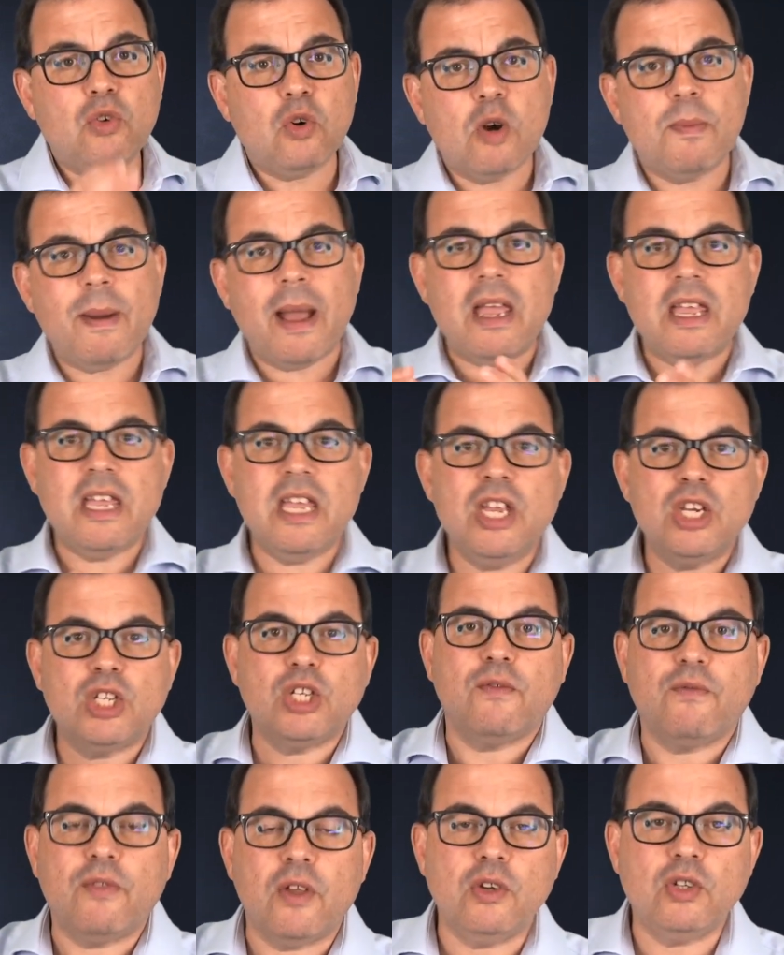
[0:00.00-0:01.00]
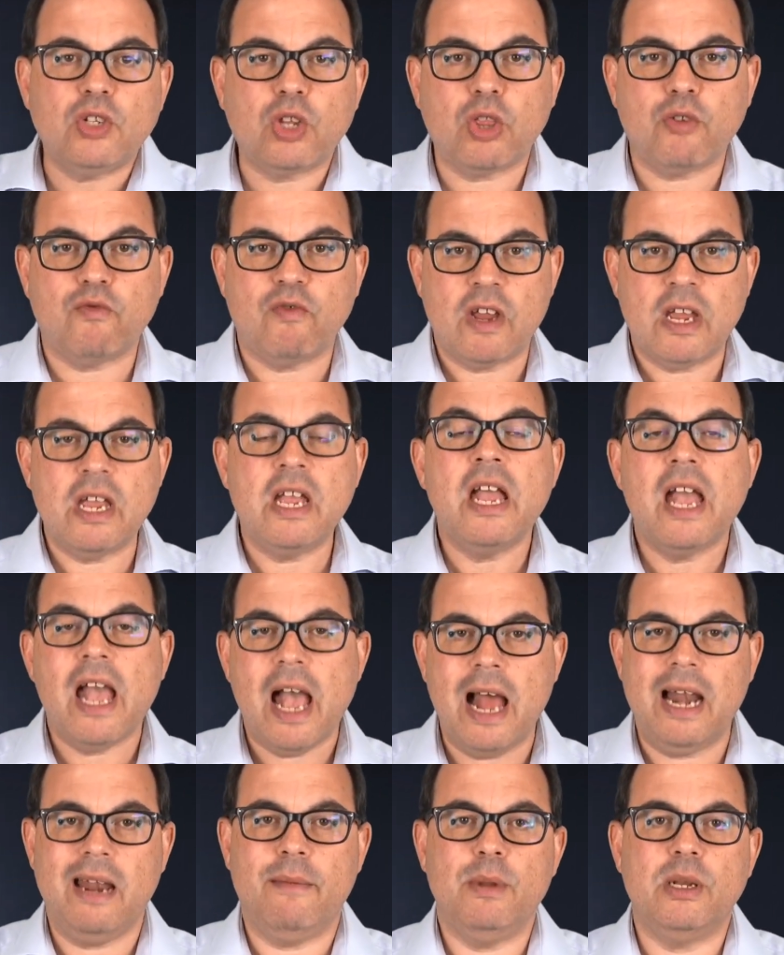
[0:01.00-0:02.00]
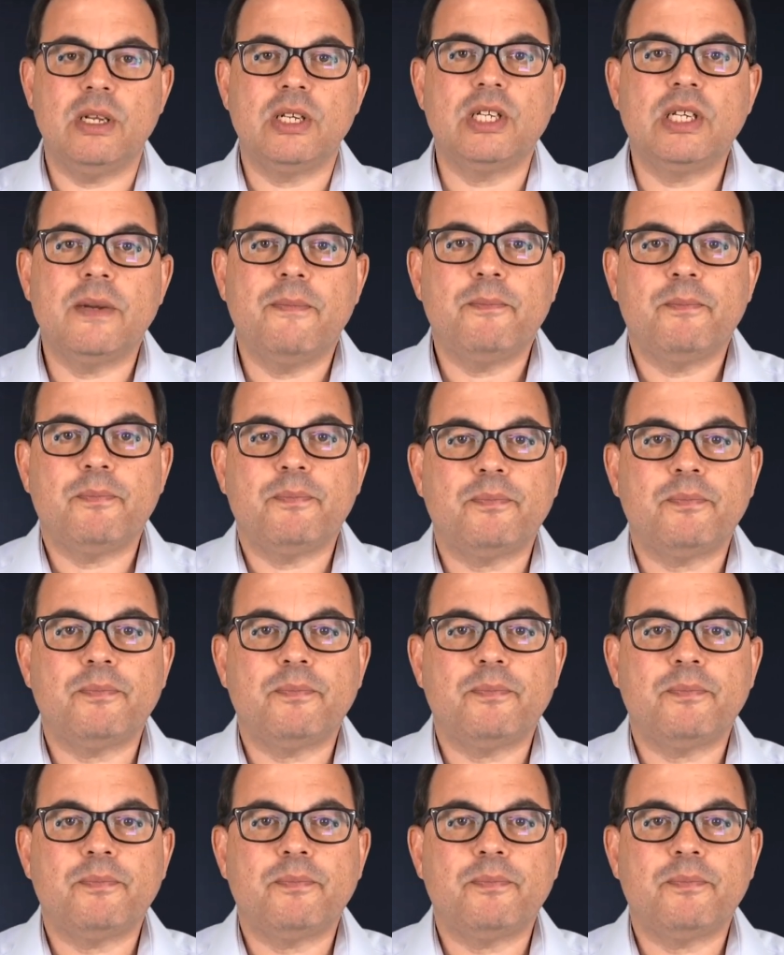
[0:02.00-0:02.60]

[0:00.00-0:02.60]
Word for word: to talk about each of those three elements.